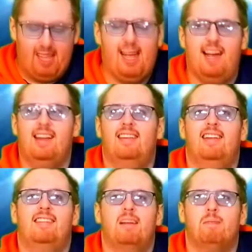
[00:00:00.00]
on
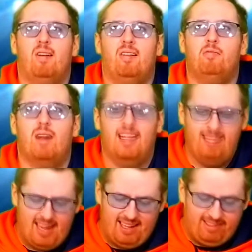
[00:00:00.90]
December
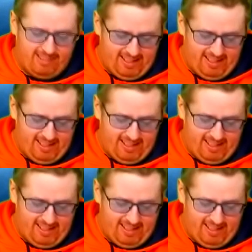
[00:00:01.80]
26th.